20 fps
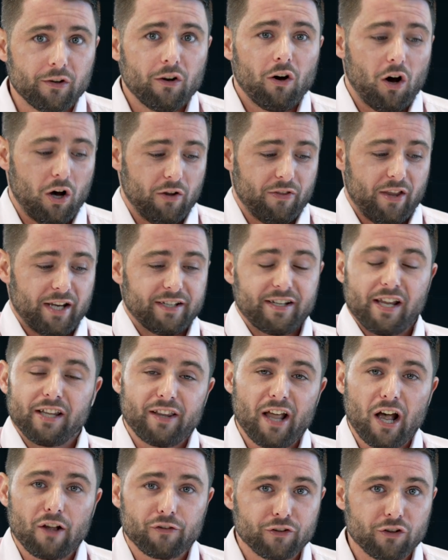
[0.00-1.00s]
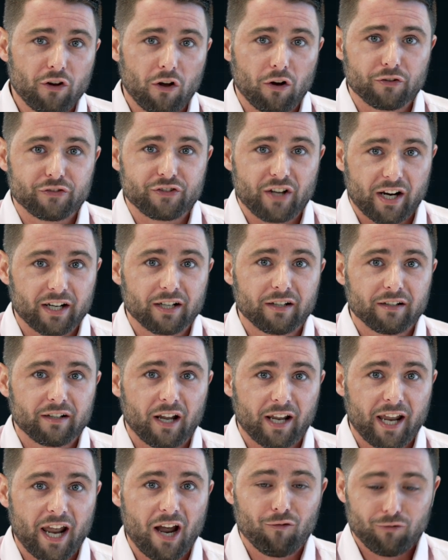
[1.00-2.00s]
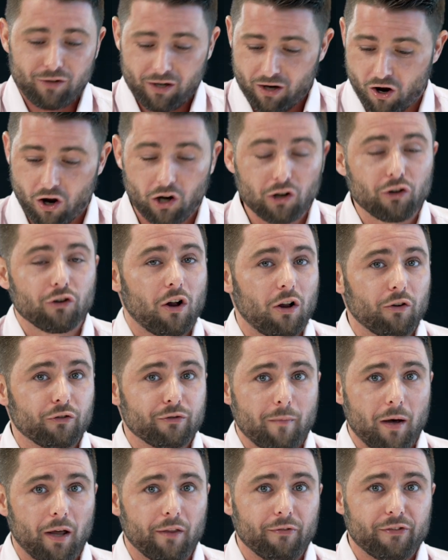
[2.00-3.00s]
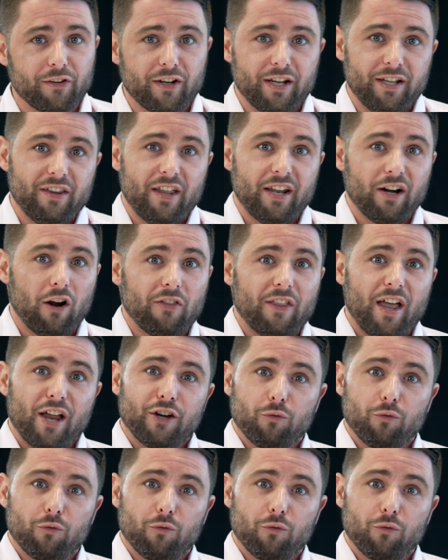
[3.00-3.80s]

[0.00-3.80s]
On that $10,000 second account, $100 a month. And then on that